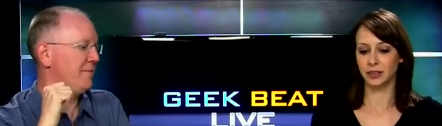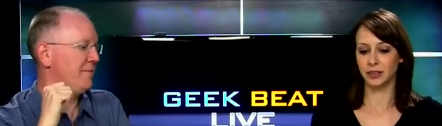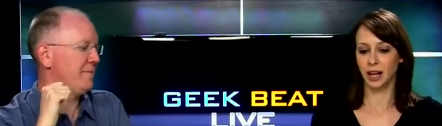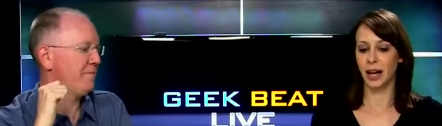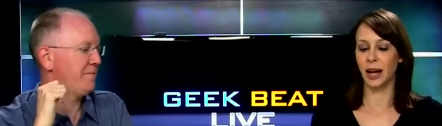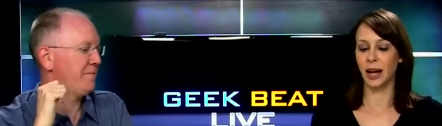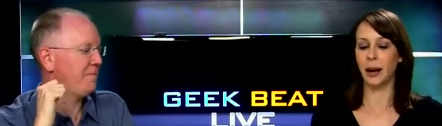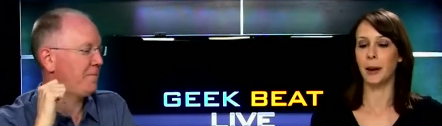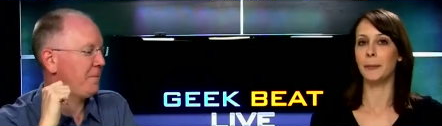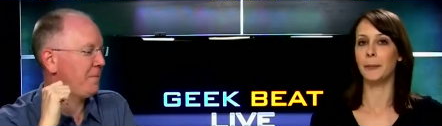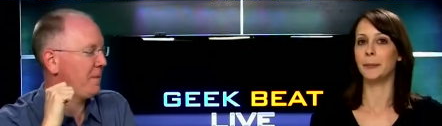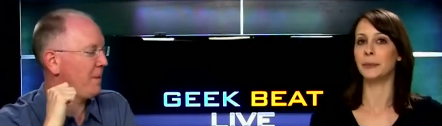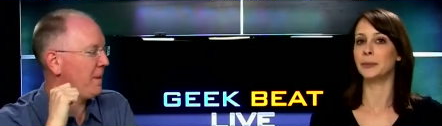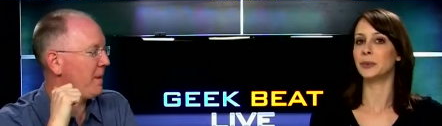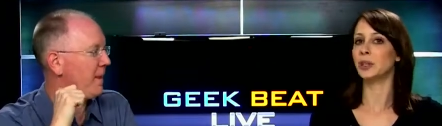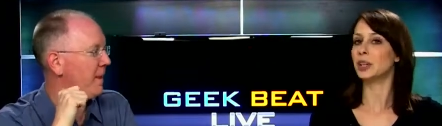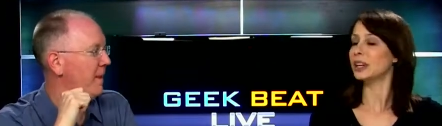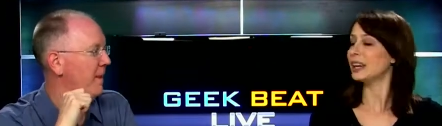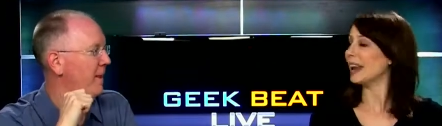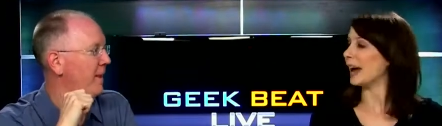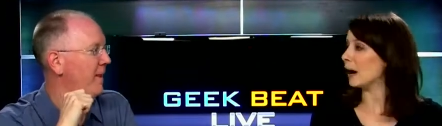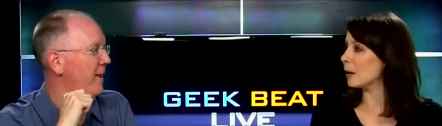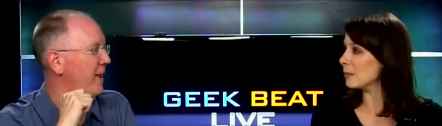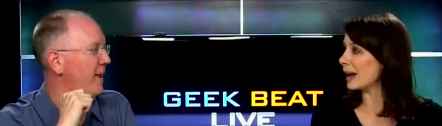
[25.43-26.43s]
Speaker 1: Um,
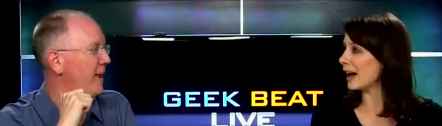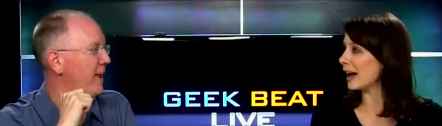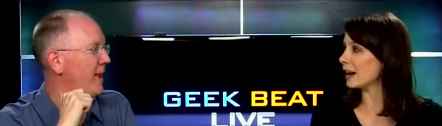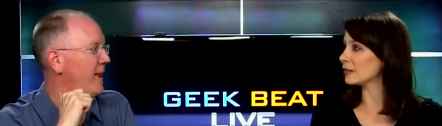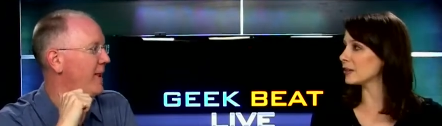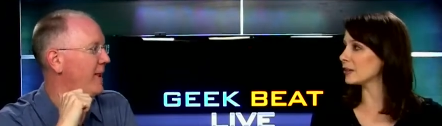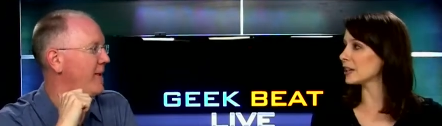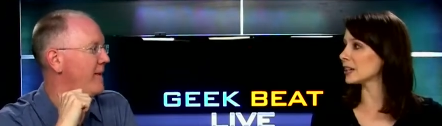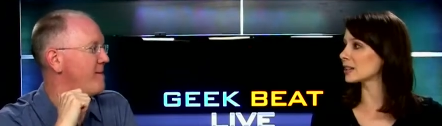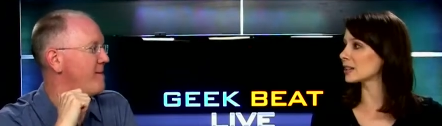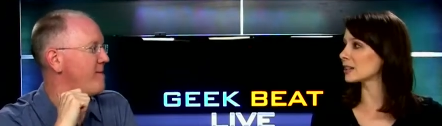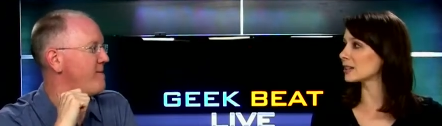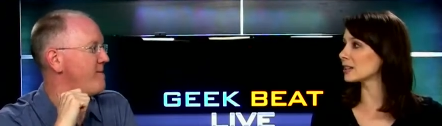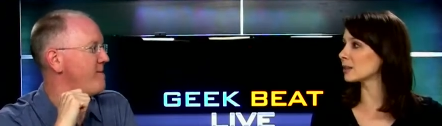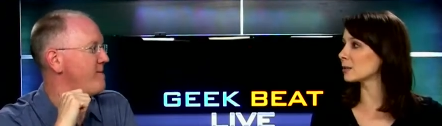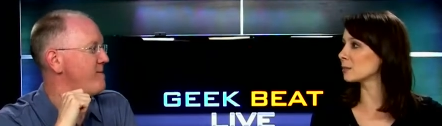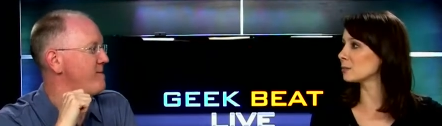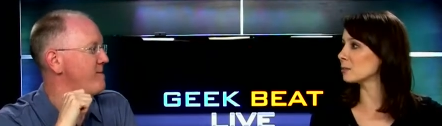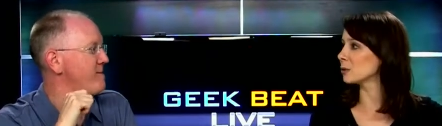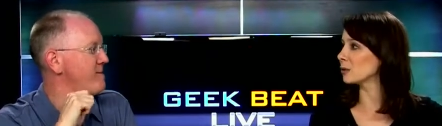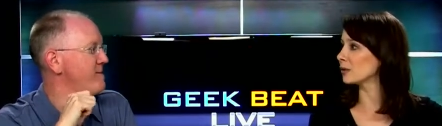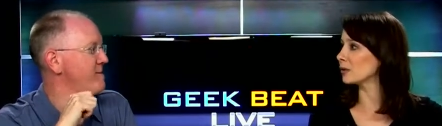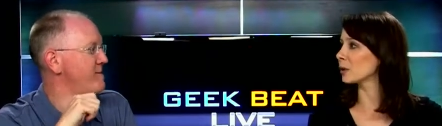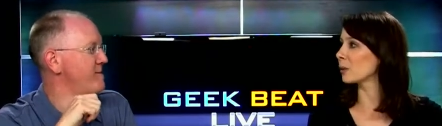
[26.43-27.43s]
now, Maverick's
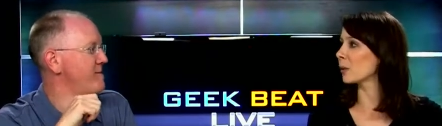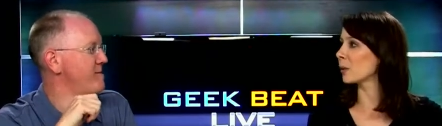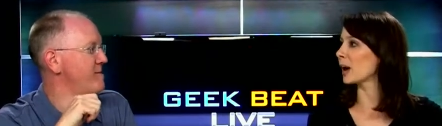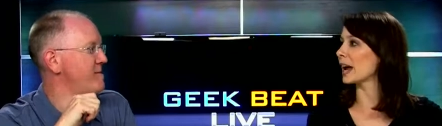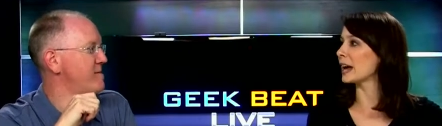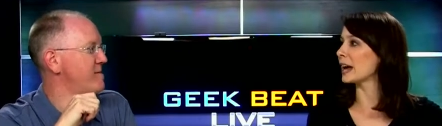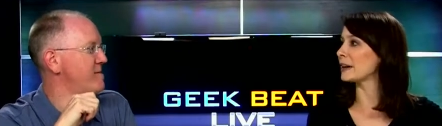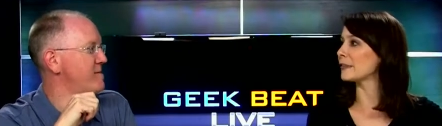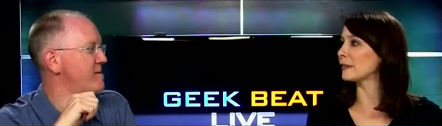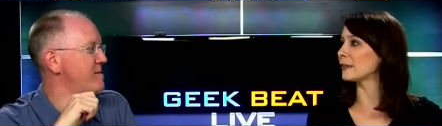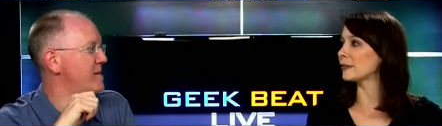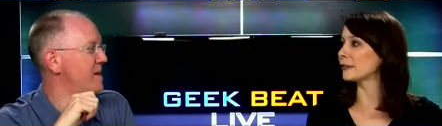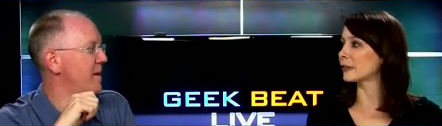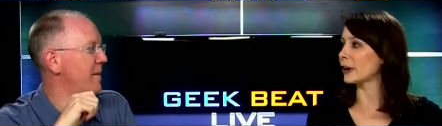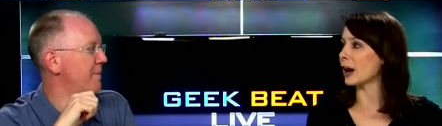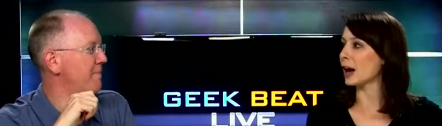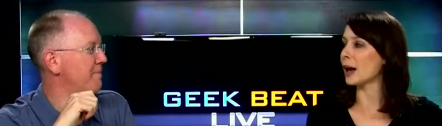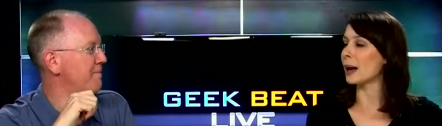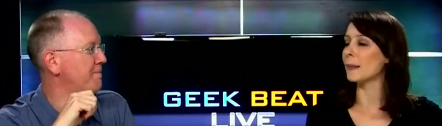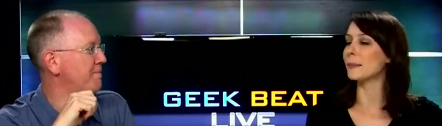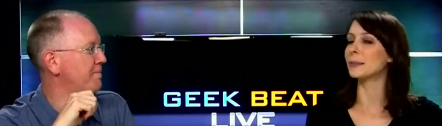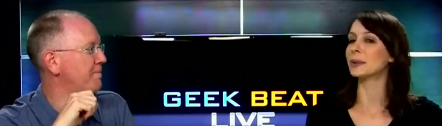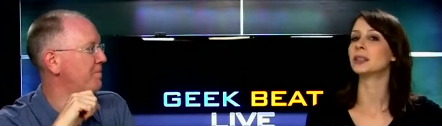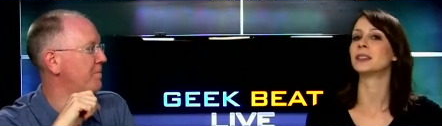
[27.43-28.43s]
moving away
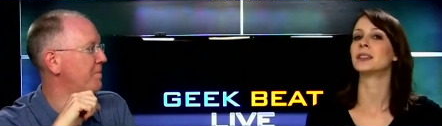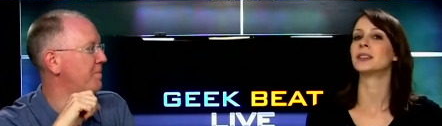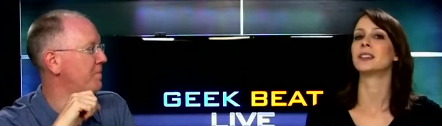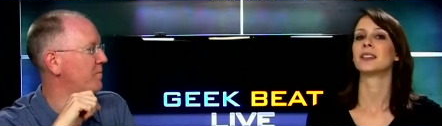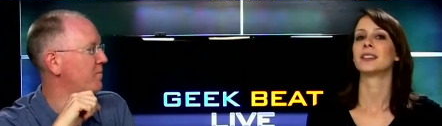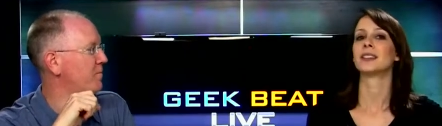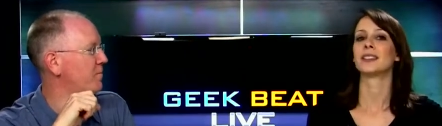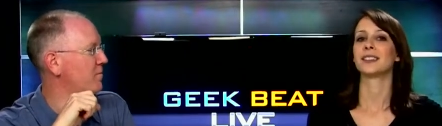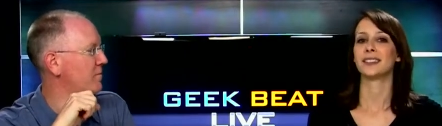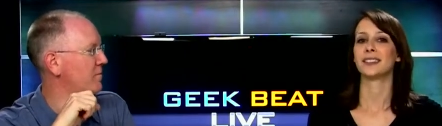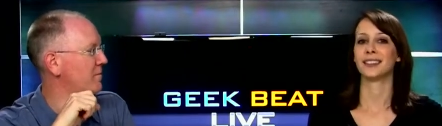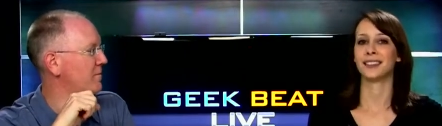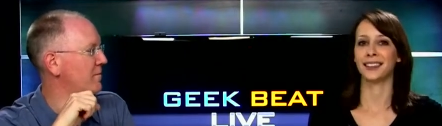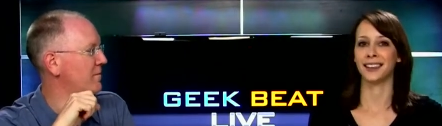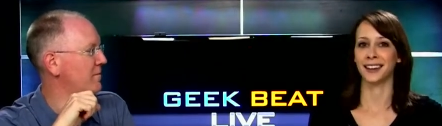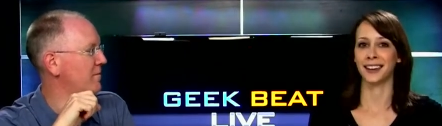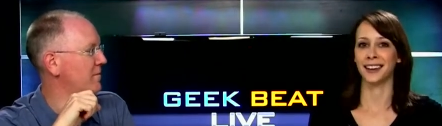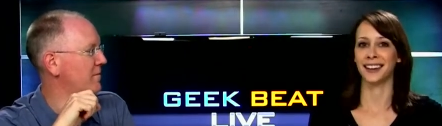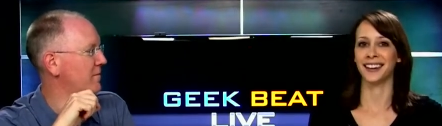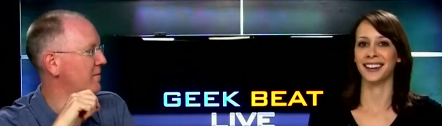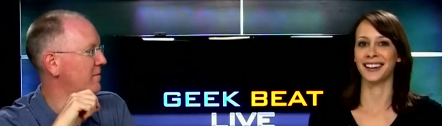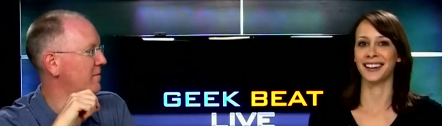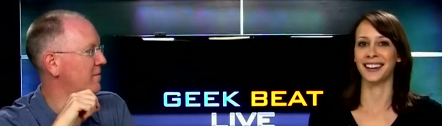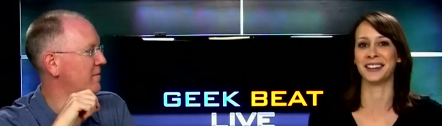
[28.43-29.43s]
from
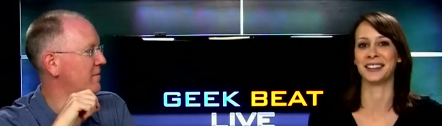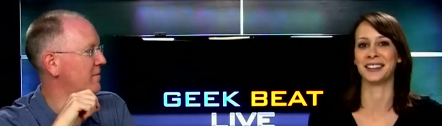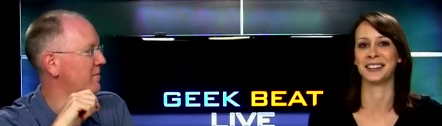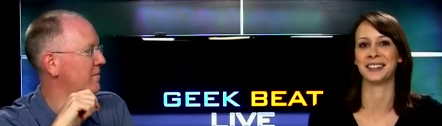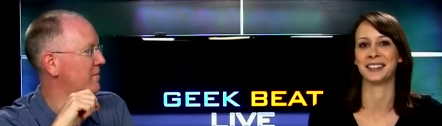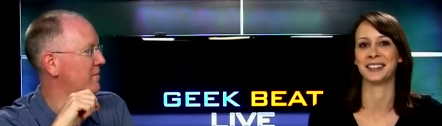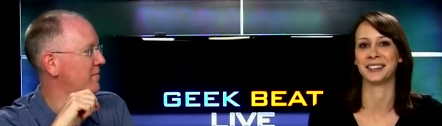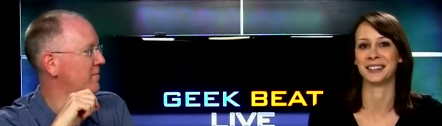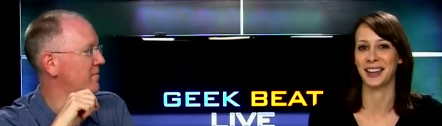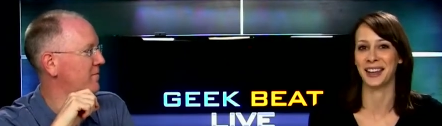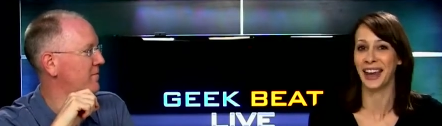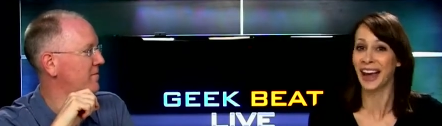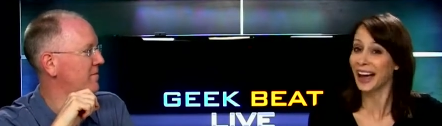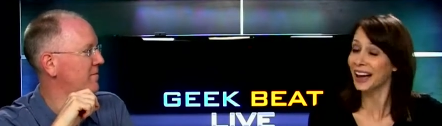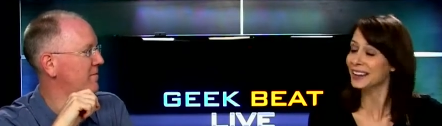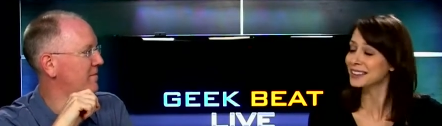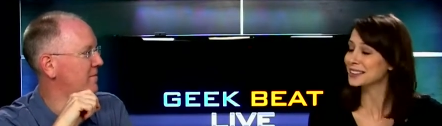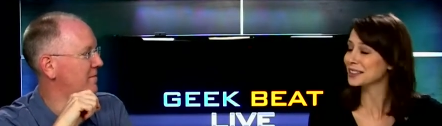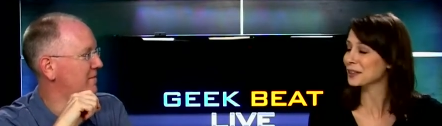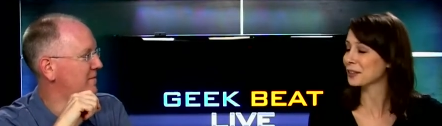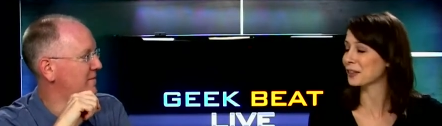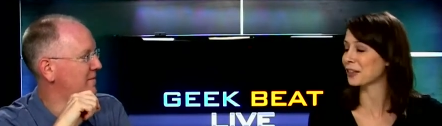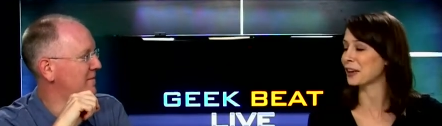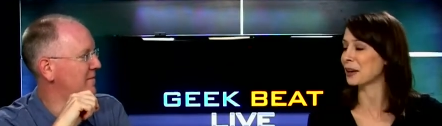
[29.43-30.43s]
the cat
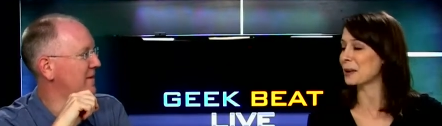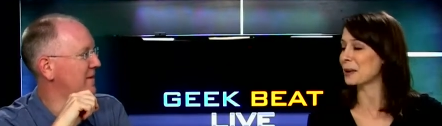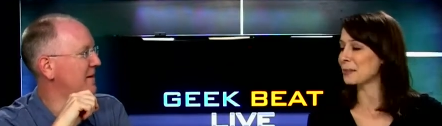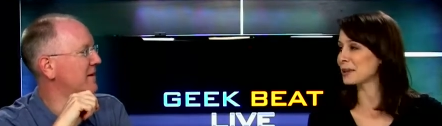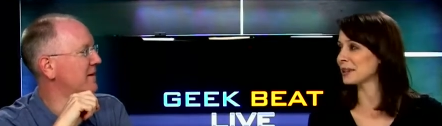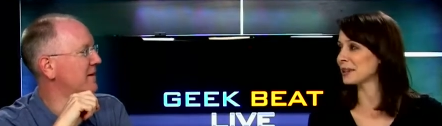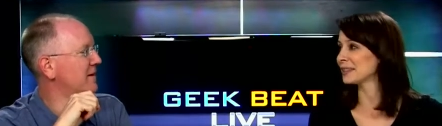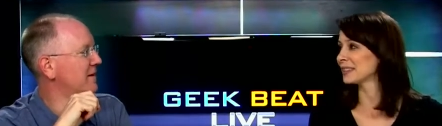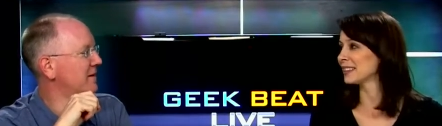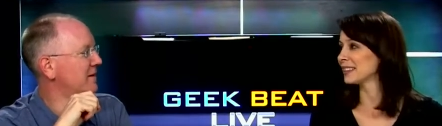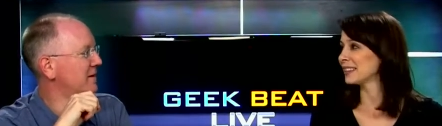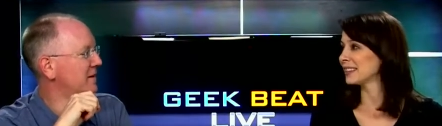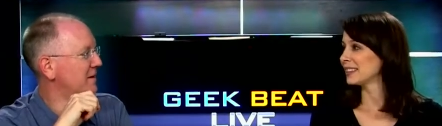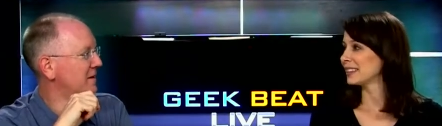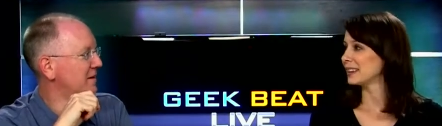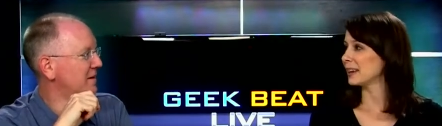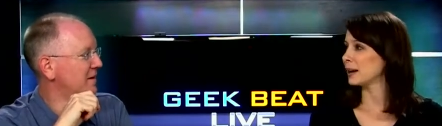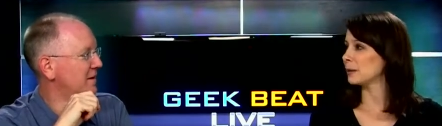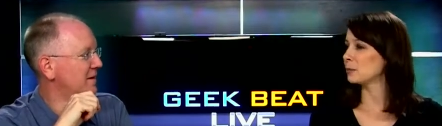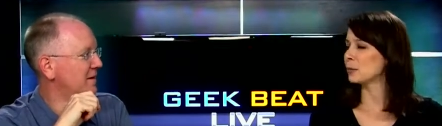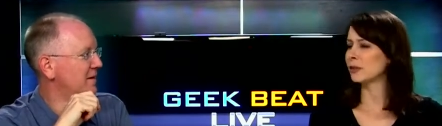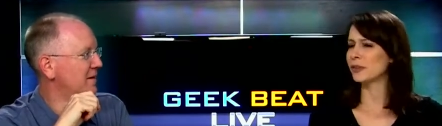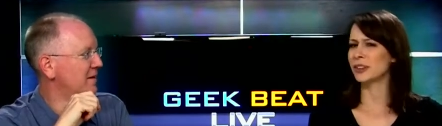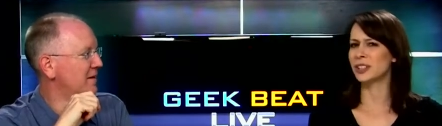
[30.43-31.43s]
theme
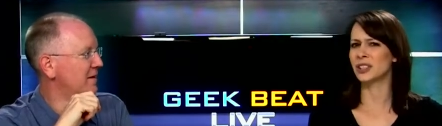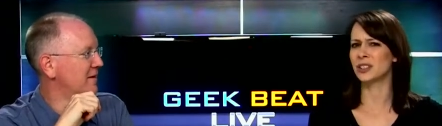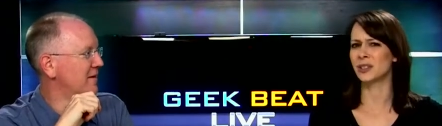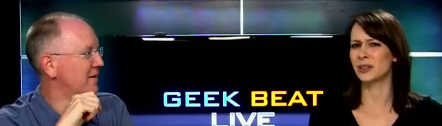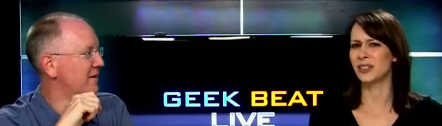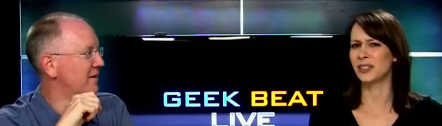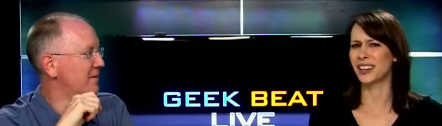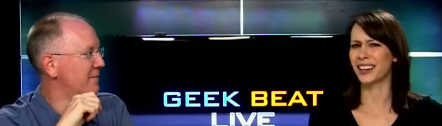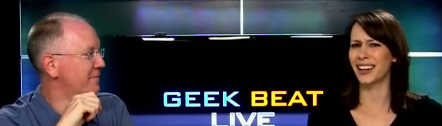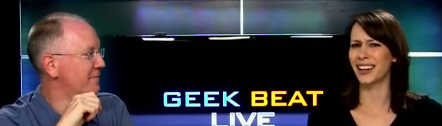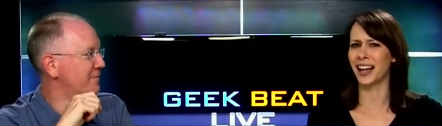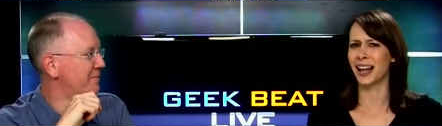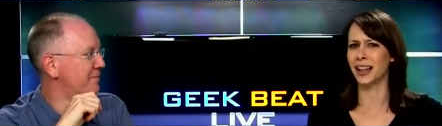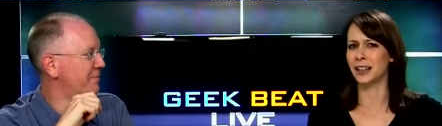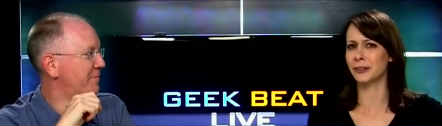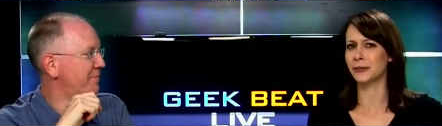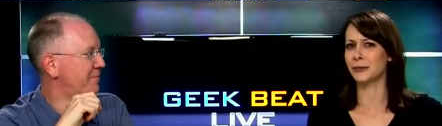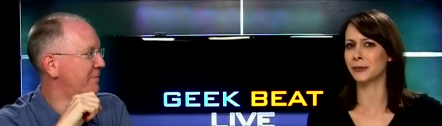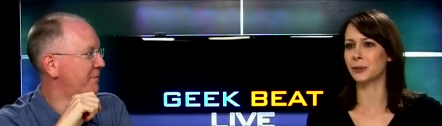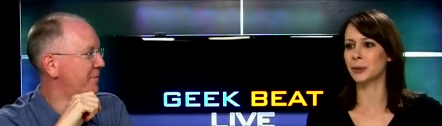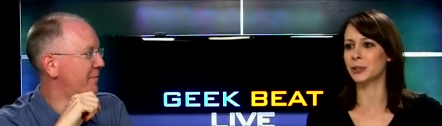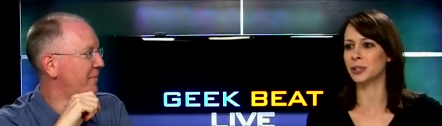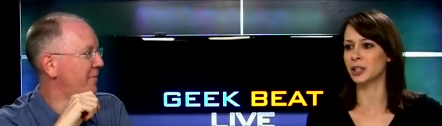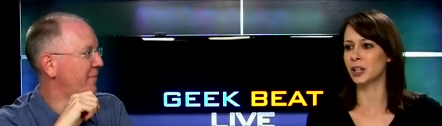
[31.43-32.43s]
and moving to the
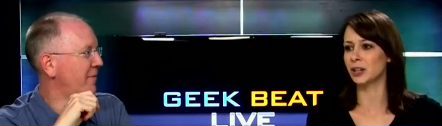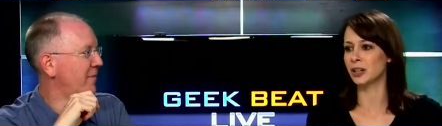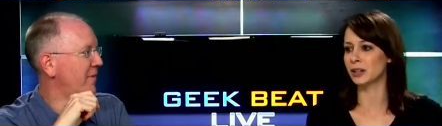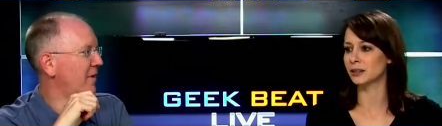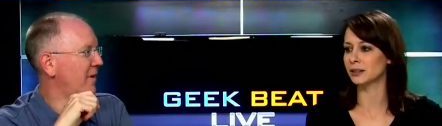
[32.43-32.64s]
California.